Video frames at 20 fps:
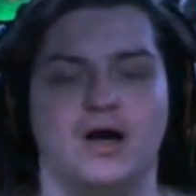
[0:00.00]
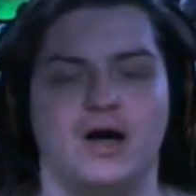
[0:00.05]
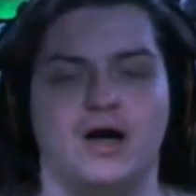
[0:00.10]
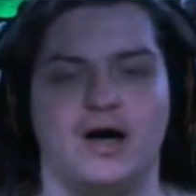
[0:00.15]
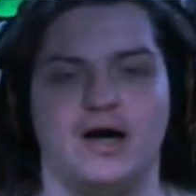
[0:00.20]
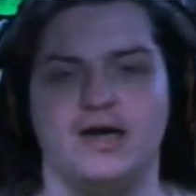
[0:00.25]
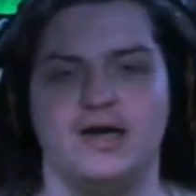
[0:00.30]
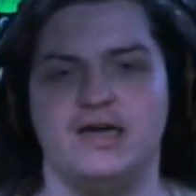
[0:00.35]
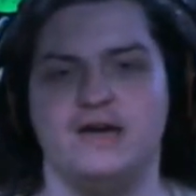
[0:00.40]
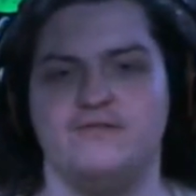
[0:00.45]

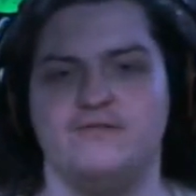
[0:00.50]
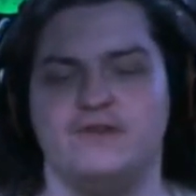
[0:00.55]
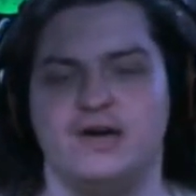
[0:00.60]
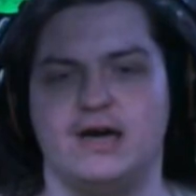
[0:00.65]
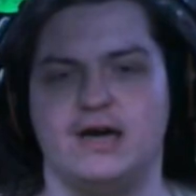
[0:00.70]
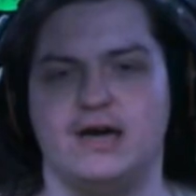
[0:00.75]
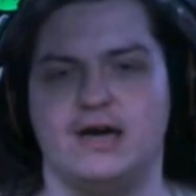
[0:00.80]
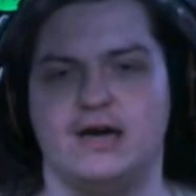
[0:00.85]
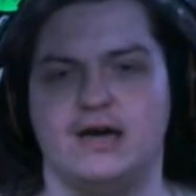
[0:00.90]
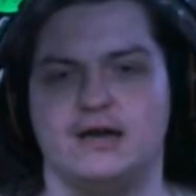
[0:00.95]
I have
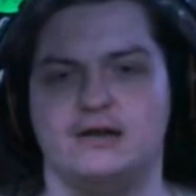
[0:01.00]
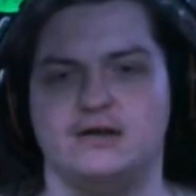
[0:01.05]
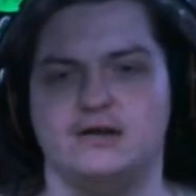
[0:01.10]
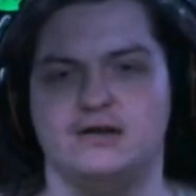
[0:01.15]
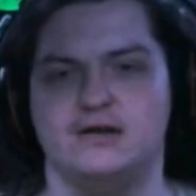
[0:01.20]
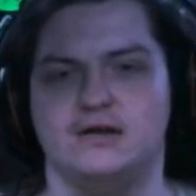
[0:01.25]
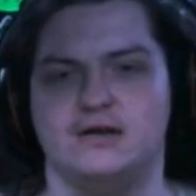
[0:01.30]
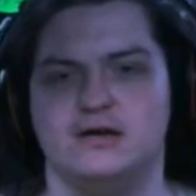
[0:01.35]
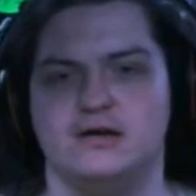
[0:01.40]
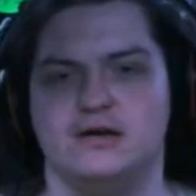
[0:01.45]
had
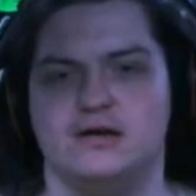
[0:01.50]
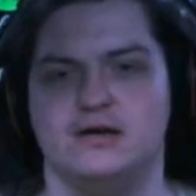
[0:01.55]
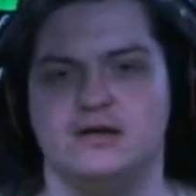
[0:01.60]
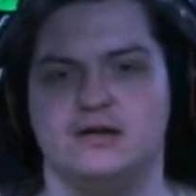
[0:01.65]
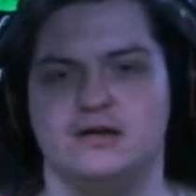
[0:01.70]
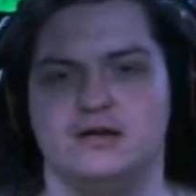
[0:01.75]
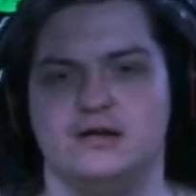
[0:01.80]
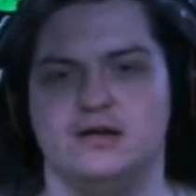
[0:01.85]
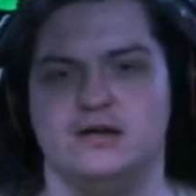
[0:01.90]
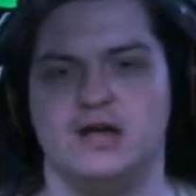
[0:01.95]

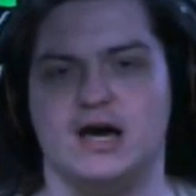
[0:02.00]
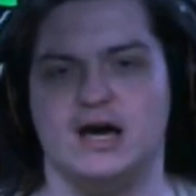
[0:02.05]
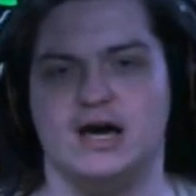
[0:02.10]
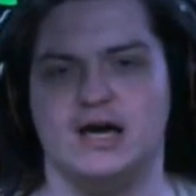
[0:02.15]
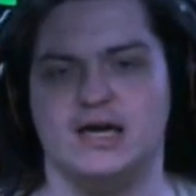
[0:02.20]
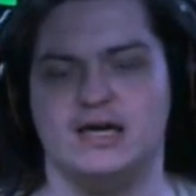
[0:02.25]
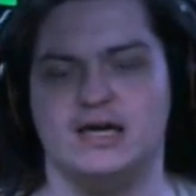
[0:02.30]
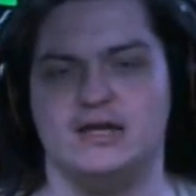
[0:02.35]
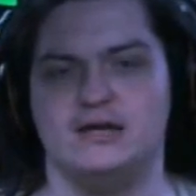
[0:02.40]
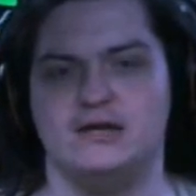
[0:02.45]

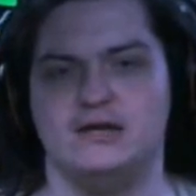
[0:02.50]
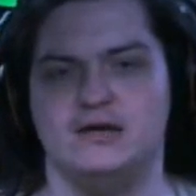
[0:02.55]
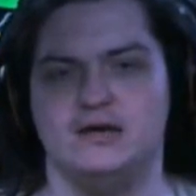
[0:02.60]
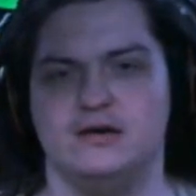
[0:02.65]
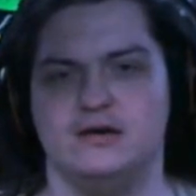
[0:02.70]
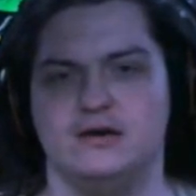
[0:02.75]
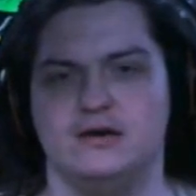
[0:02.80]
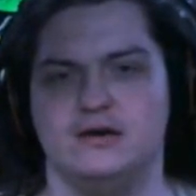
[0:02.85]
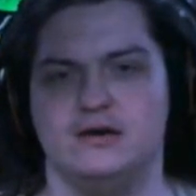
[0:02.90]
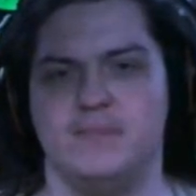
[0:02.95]
9
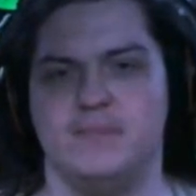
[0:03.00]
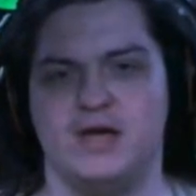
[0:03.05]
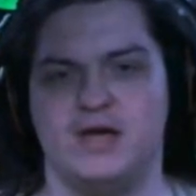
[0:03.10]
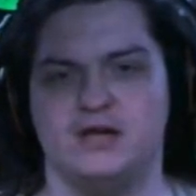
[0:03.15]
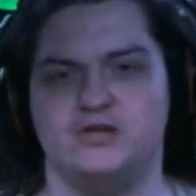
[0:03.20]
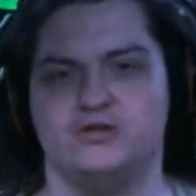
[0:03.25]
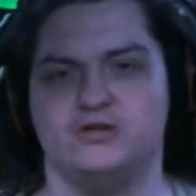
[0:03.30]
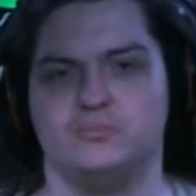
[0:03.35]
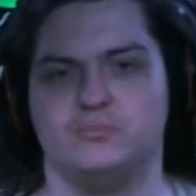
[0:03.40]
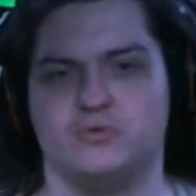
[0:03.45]

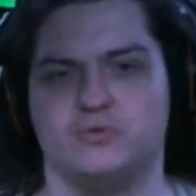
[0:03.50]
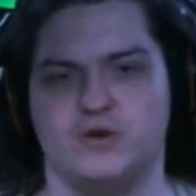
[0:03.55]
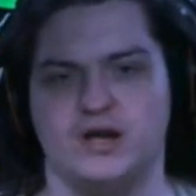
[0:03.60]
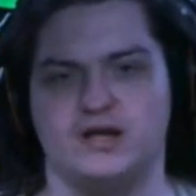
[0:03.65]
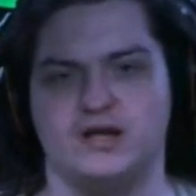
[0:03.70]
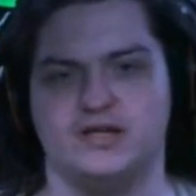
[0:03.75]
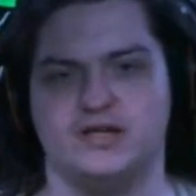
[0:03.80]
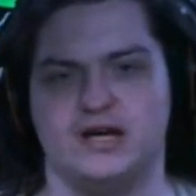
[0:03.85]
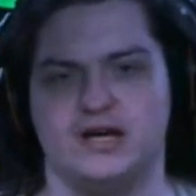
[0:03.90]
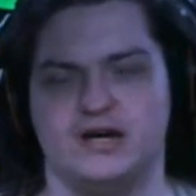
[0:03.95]
mental
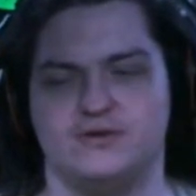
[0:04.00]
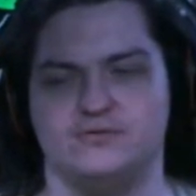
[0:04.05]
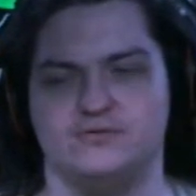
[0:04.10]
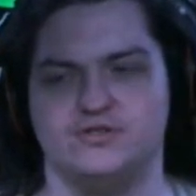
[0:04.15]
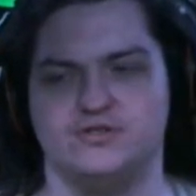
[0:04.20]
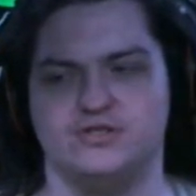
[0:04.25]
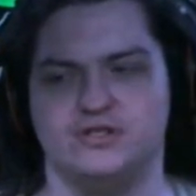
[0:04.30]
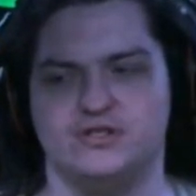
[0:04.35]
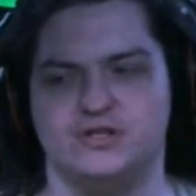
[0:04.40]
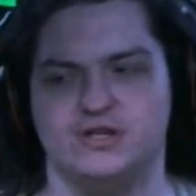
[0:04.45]

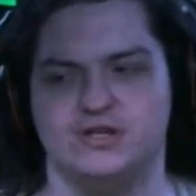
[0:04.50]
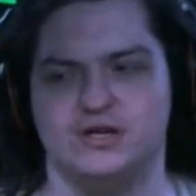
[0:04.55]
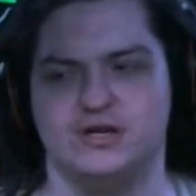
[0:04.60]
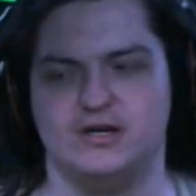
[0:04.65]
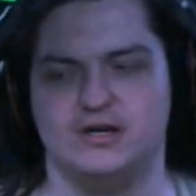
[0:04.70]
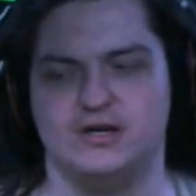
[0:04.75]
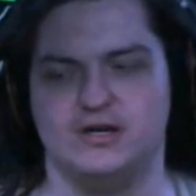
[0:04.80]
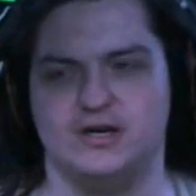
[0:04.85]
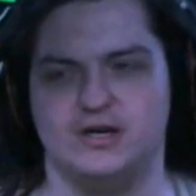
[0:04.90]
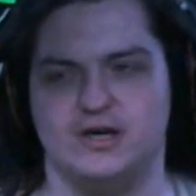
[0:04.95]
breakdowns
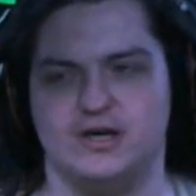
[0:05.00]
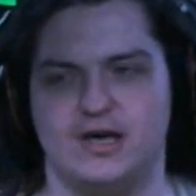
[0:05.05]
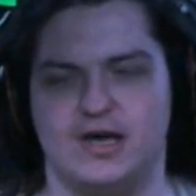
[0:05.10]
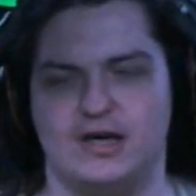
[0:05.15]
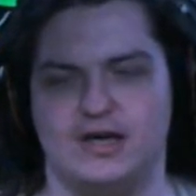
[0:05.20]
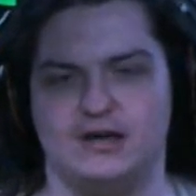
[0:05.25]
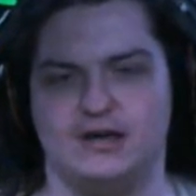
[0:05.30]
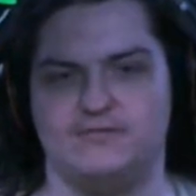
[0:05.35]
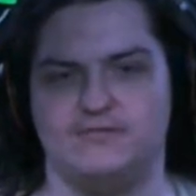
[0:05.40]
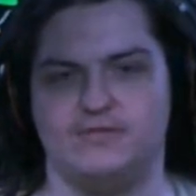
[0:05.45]

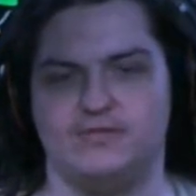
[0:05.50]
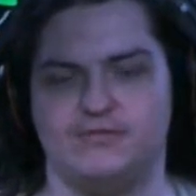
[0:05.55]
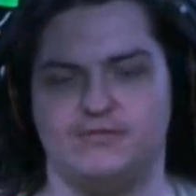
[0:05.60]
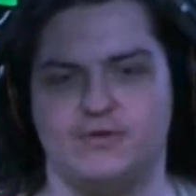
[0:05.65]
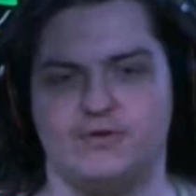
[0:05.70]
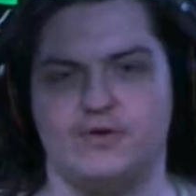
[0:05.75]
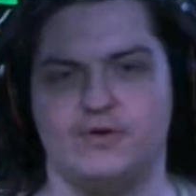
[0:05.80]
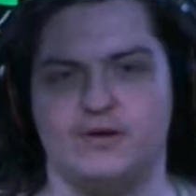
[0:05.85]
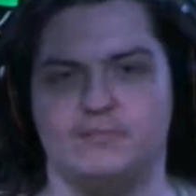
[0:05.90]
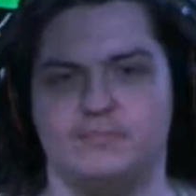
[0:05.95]
and have
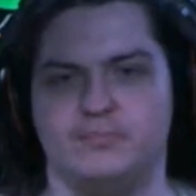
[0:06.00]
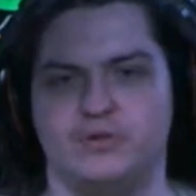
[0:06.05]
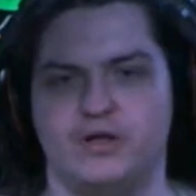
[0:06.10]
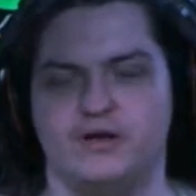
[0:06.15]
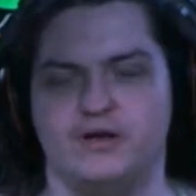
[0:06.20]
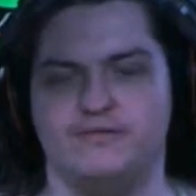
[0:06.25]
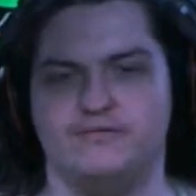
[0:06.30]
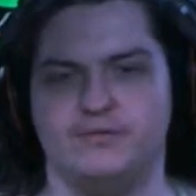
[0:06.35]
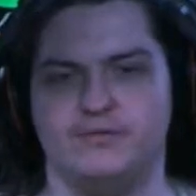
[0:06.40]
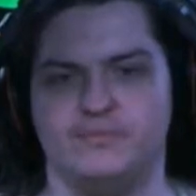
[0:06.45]
thrown up
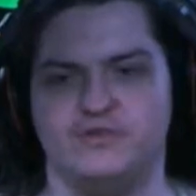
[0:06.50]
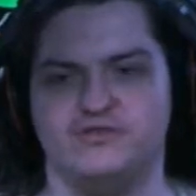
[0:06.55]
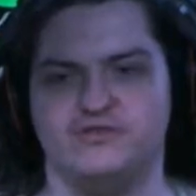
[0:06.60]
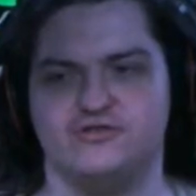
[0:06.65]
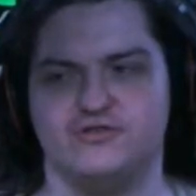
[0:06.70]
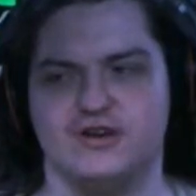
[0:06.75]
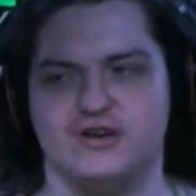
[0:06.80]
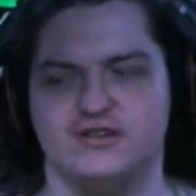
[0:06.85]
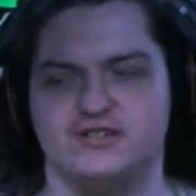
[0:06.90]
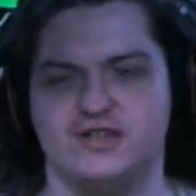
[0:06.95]
blood from the
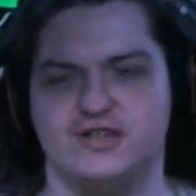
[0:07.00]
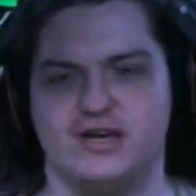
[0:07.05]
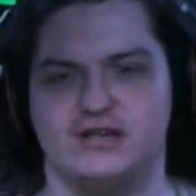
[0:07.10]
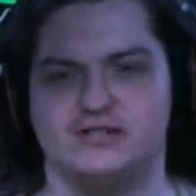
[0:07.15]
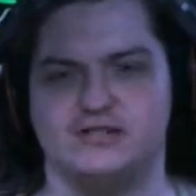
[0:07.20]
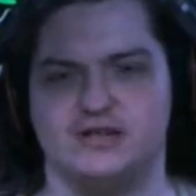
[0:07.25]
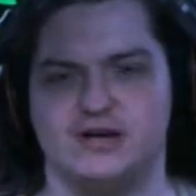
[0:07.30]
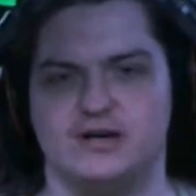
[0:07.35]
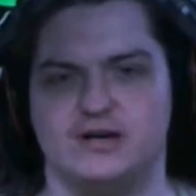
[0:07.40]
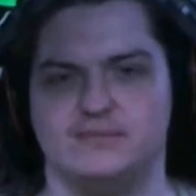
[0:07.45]
stress 10
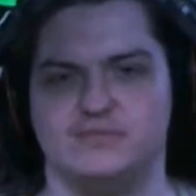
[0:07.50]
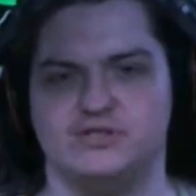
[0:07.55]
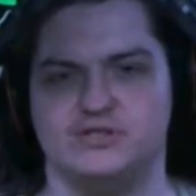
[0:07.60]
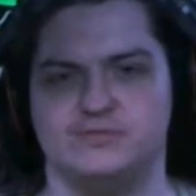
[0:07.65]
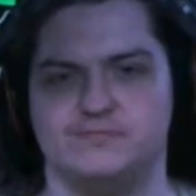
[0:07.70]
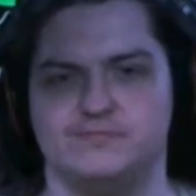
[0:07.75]
times.